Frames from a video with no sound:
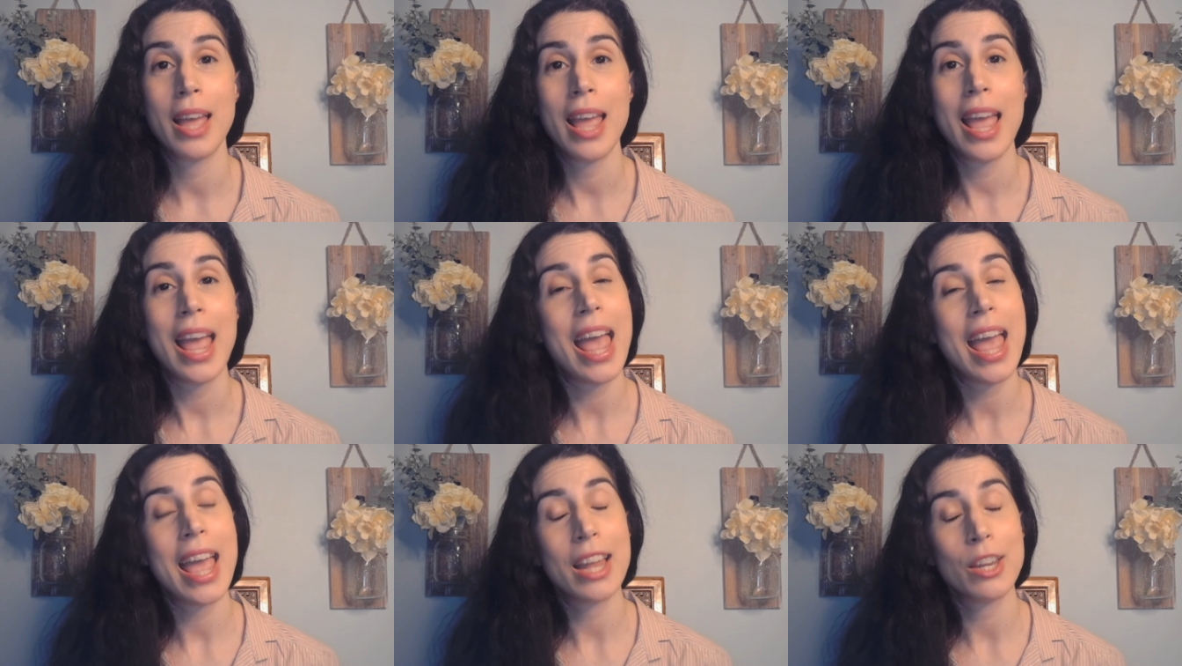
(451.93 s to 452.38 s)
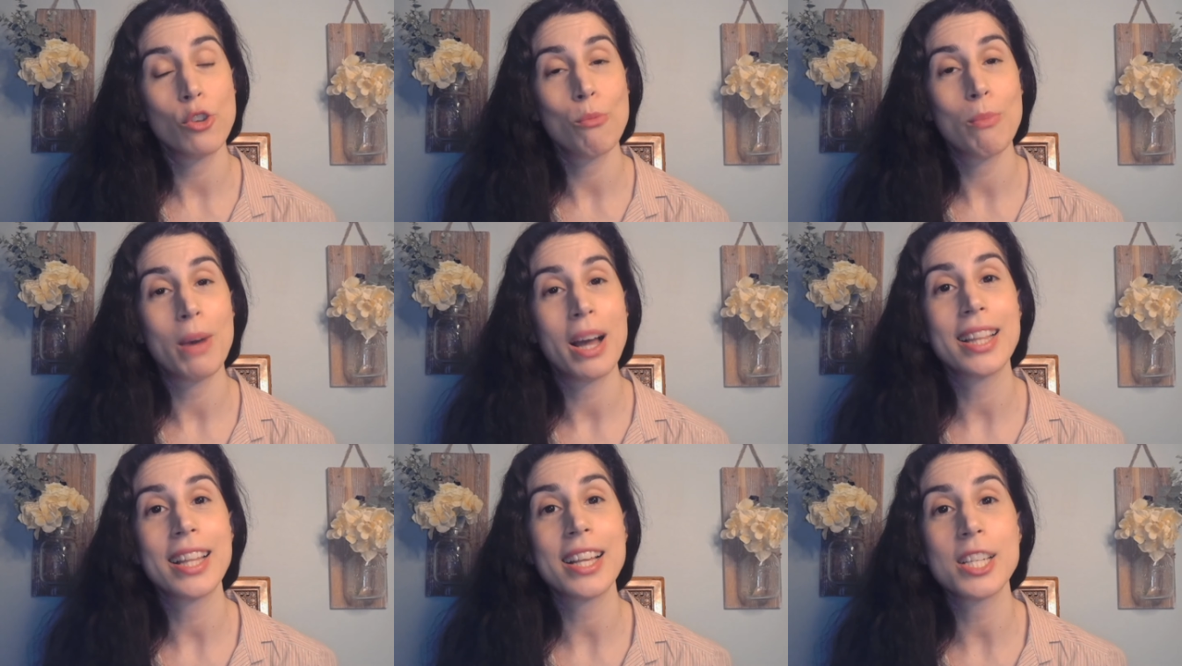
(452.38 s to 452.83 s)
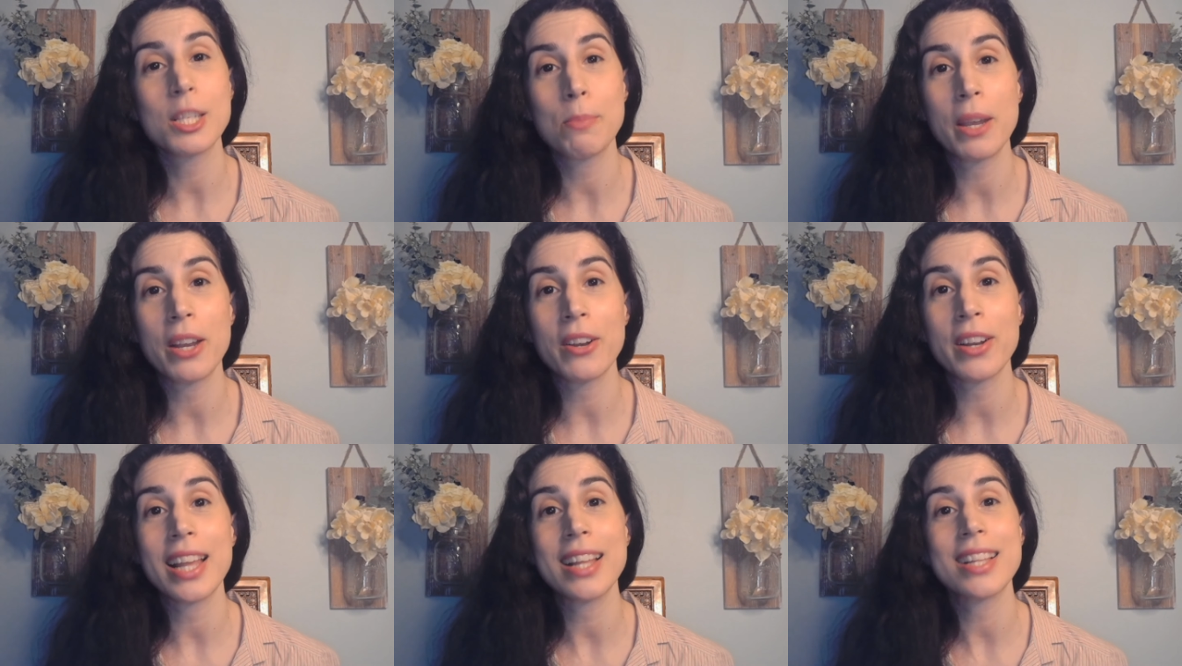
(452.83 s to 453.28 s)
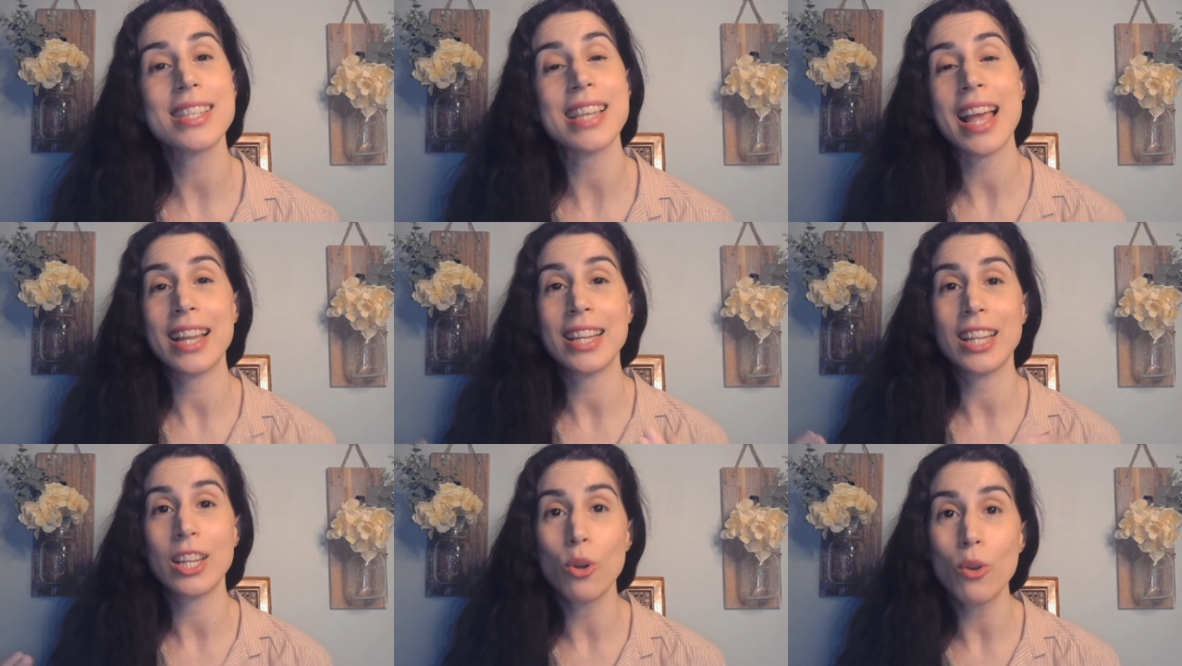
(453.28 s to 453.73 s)
and you might experience
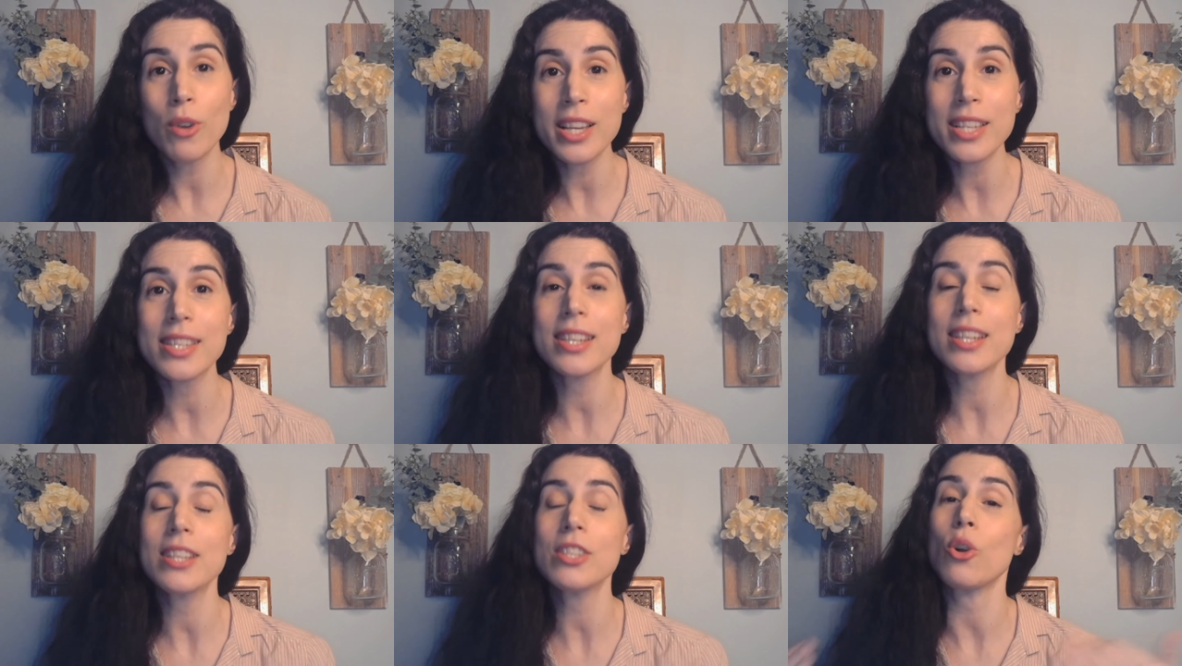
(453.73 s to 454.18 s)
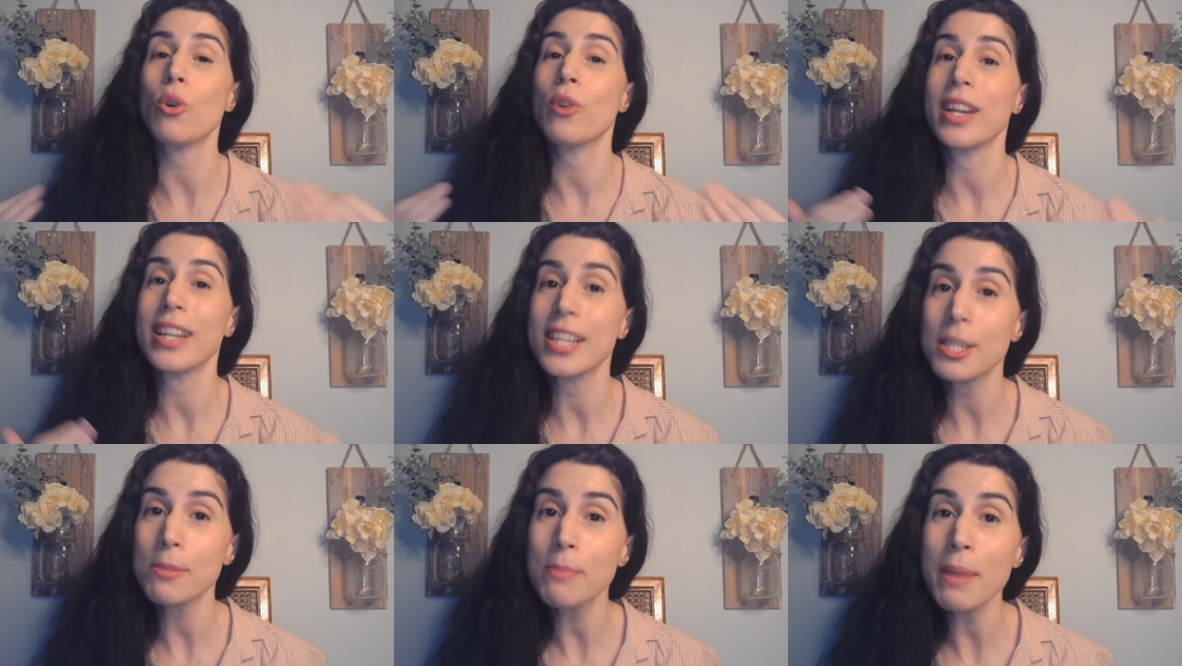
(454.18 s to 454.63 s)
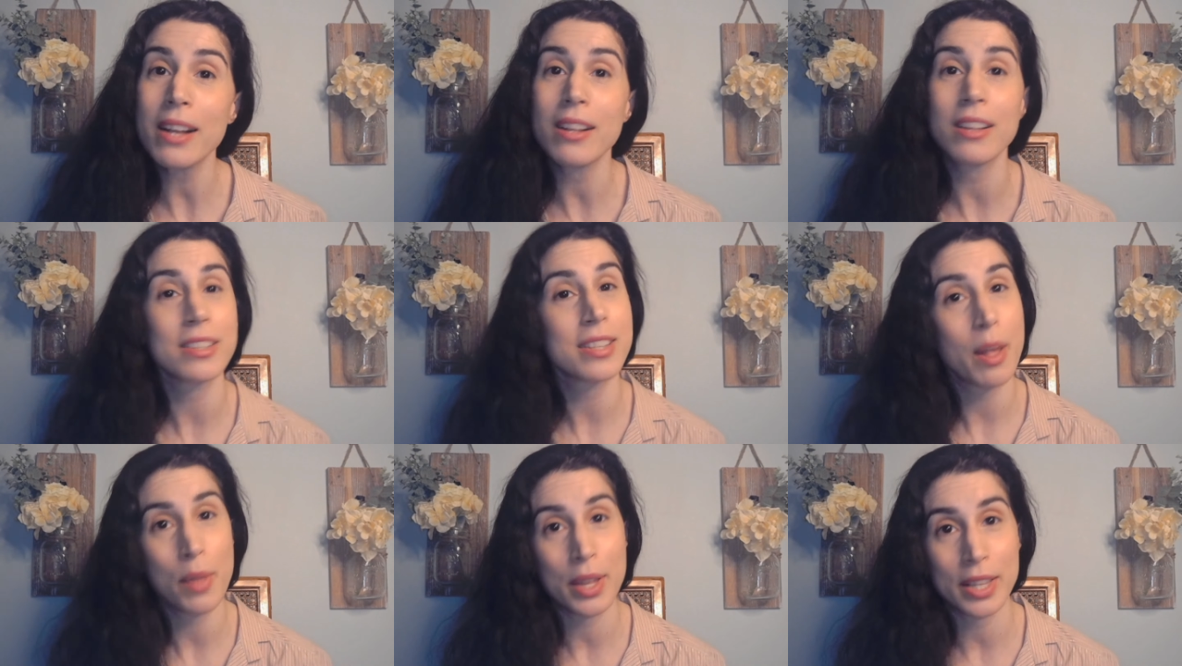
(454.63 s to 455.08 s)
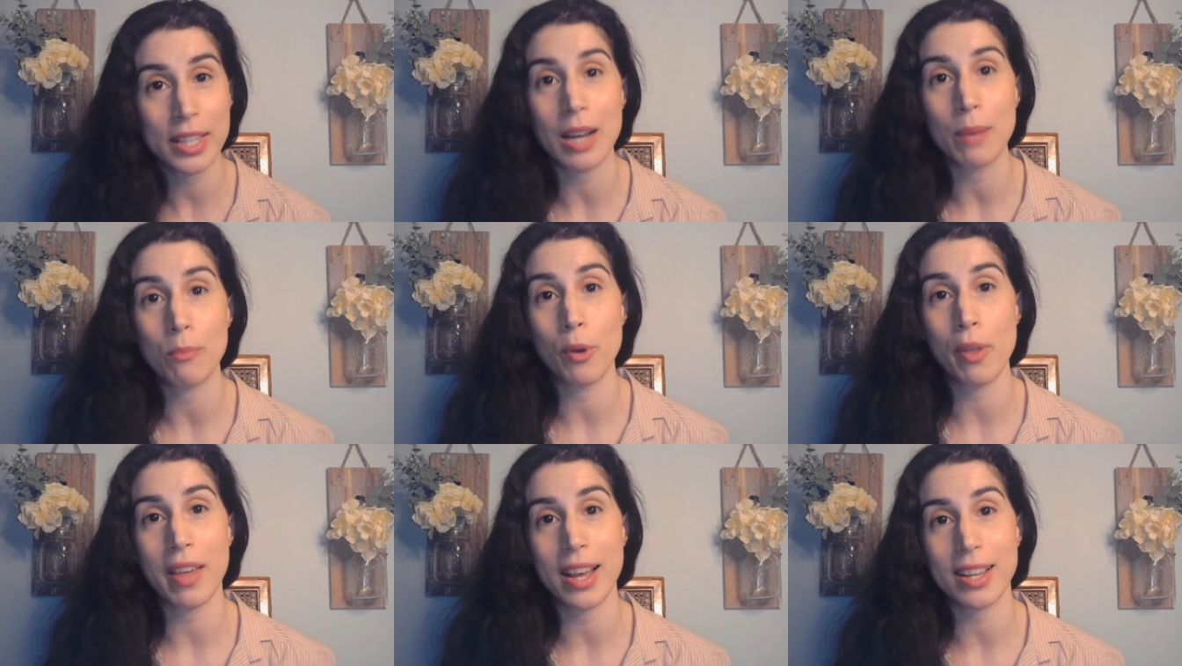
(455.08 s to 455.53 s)
any noises or any smells that come
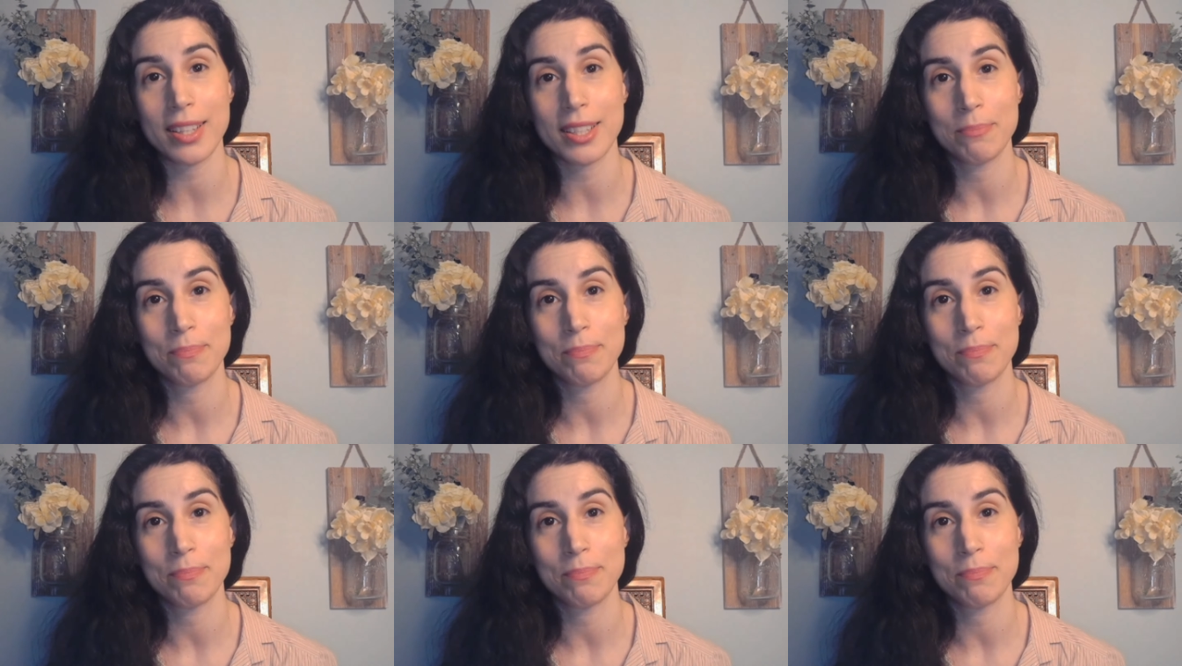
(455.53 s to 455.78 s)
with that.